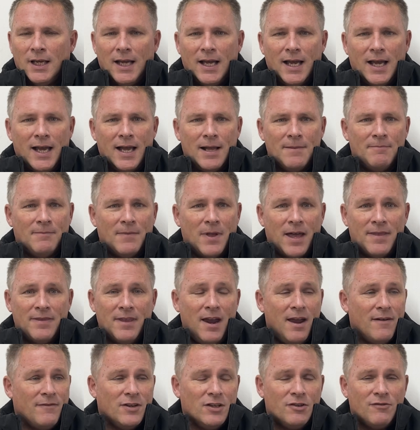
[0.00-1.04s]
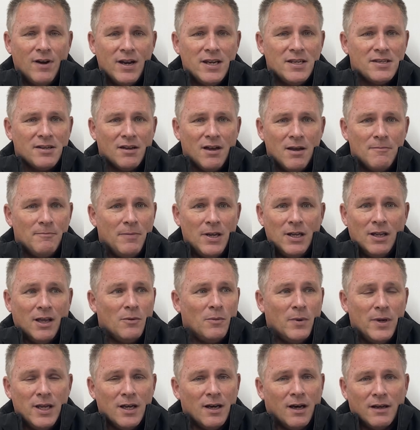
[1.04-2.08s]
and they're having a great time, but
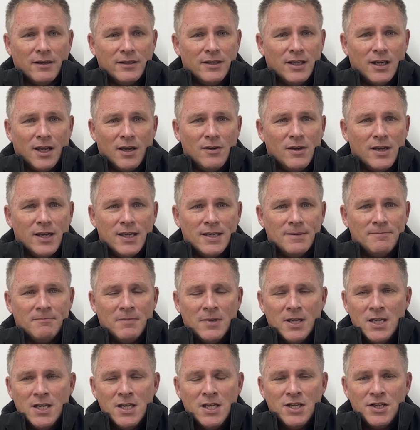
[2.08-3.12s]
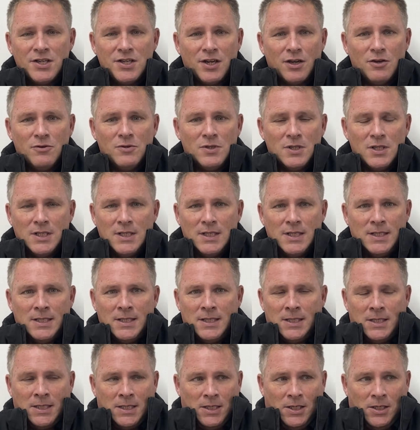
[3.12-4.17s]
like we are, you know. So
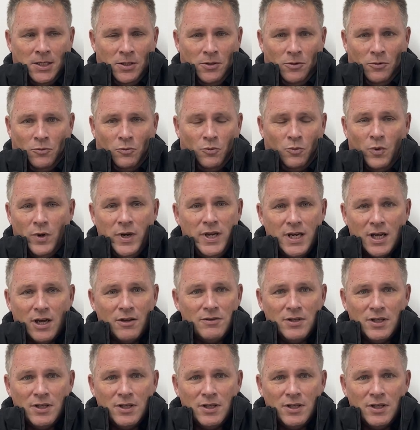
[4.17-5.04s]
we know the